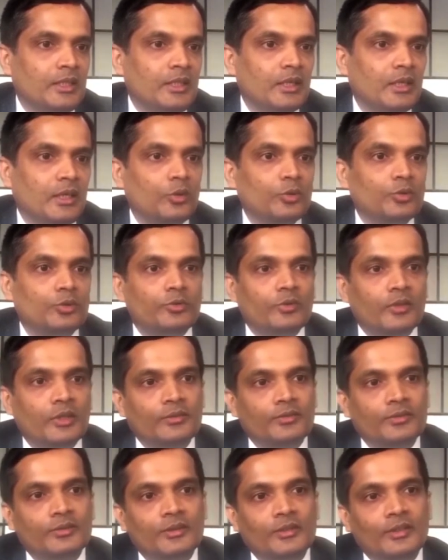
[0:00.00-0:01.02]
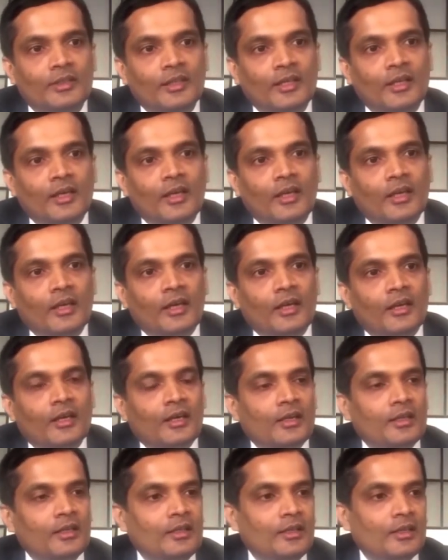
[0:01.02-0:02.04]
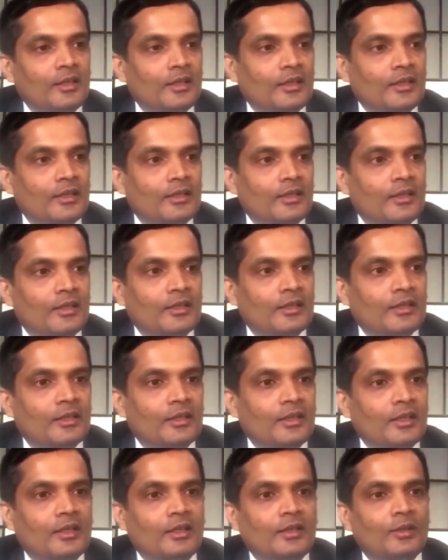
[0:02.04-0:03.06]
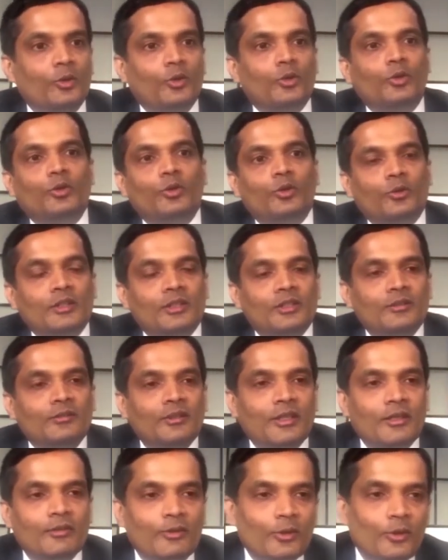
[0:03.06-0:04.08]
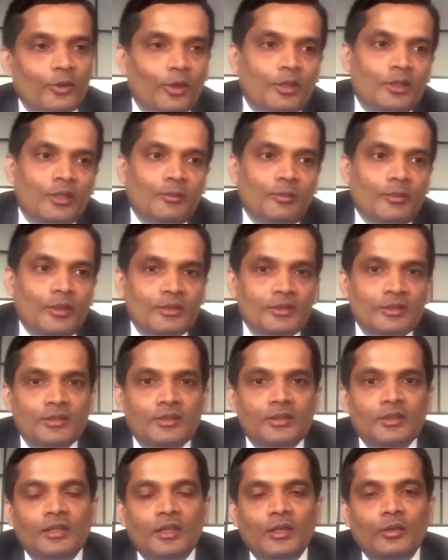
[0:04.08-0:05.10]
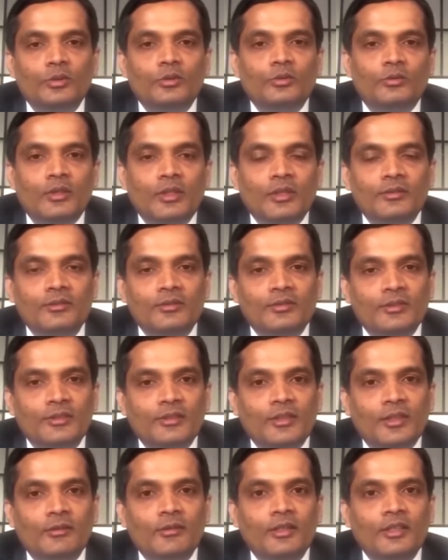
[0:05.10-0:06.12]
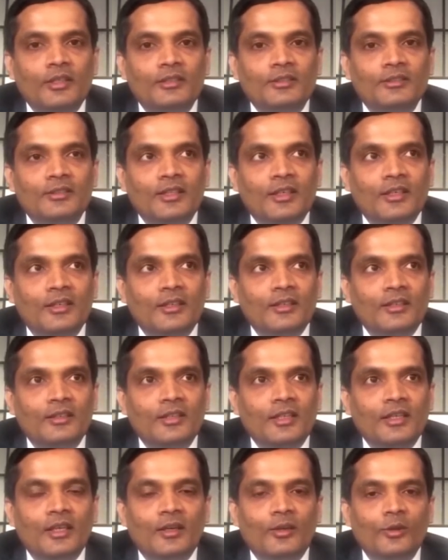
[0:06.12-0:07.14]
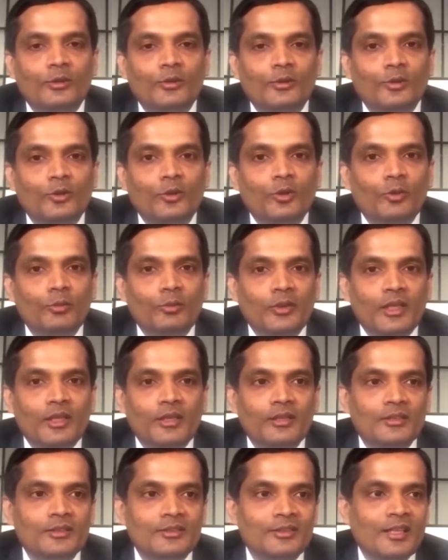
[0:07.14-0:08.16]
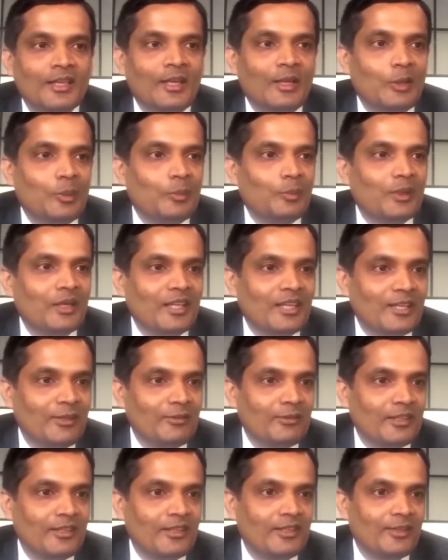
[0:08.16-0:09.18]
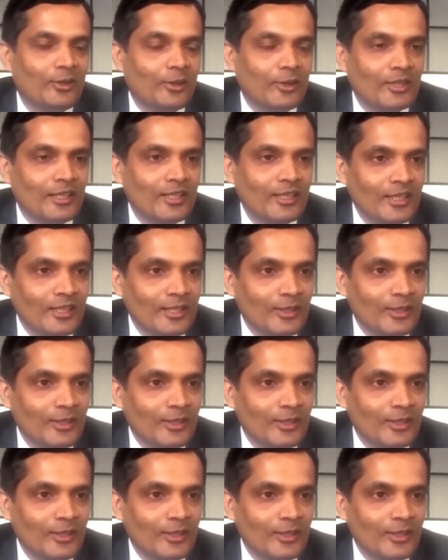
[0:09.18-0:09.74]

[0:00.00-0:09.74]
x-ray. It mainly excludes some gross pathology in the bones, but that's good enough. And then you don't need an MRI till six weeks of back pain